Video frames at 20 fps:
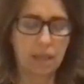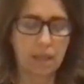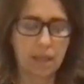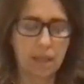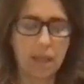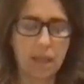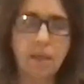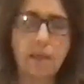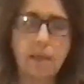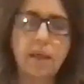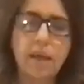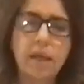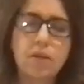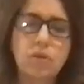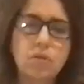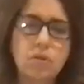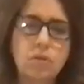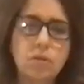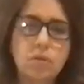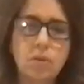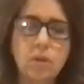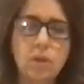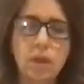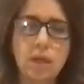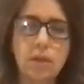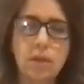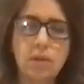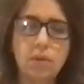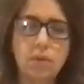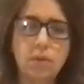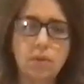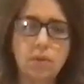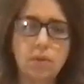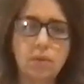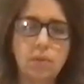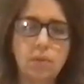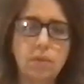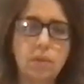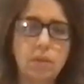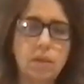And they too, like
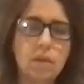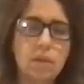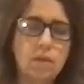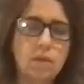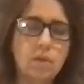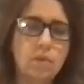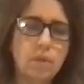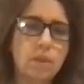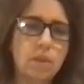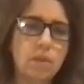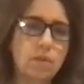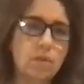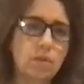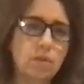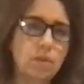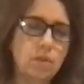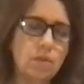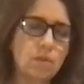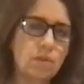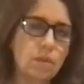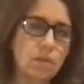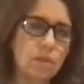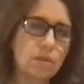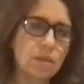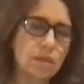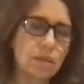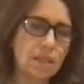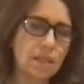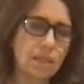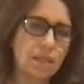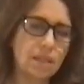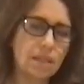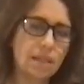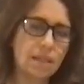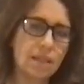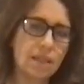you, will grow sick